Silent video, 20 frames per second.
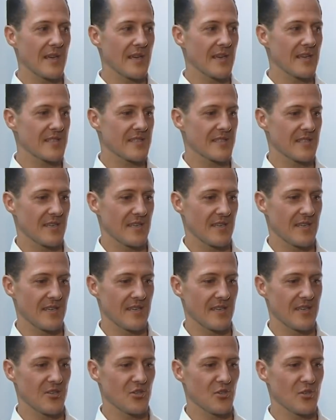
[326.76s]
mercedes
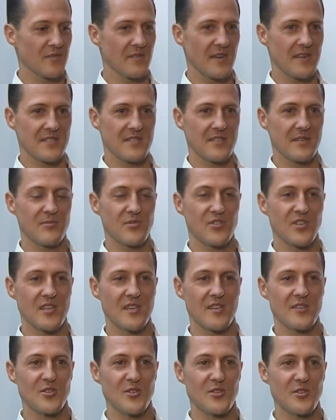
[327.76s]
would pay jordan
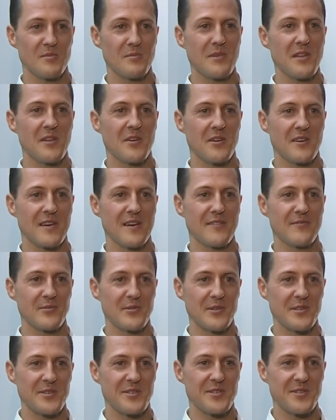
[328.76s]
f1 team a sum of
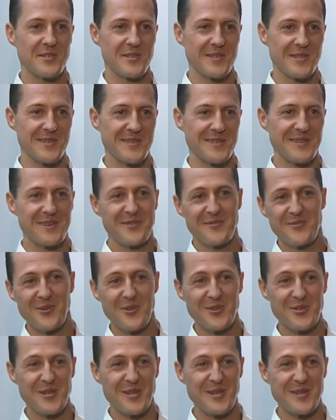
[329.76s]
money for michael's
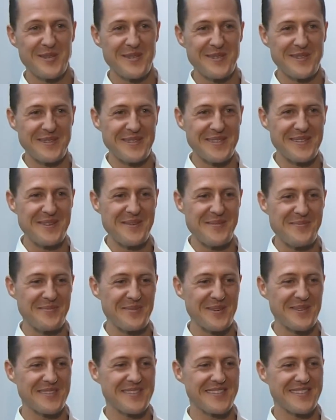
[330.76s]
debut
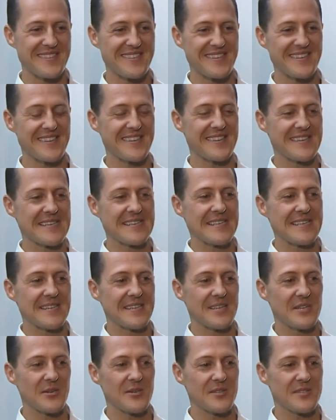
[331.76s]
just a week before the
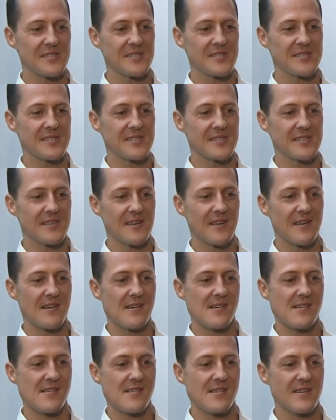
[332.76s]
race, Michael
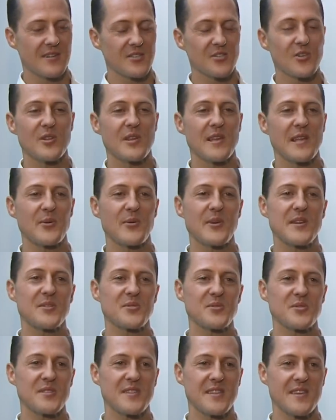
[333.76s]
impressed Jordan designer
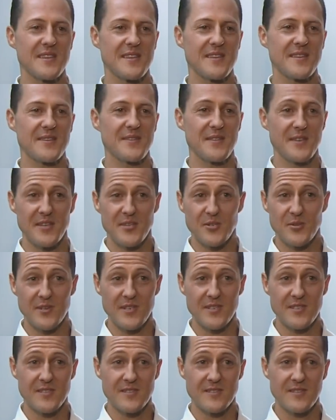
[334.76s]
Gary Anderson
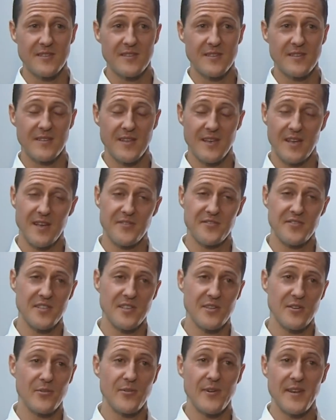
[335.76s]
and team
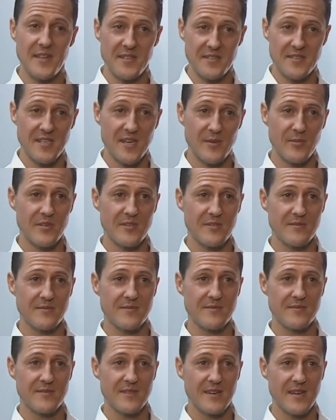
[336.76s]
manager Trevor Foster
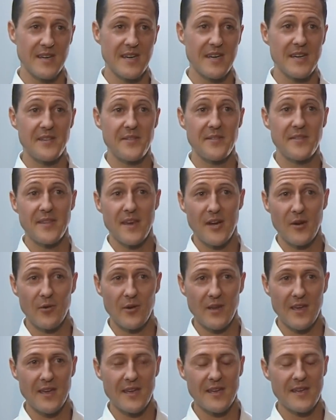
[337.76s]
at a test over at
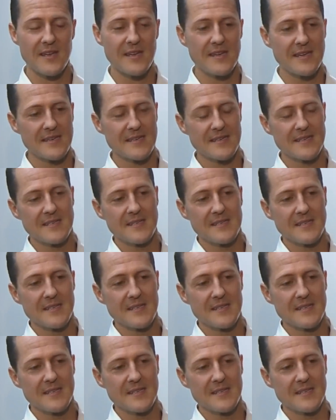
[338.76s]
Silverstone.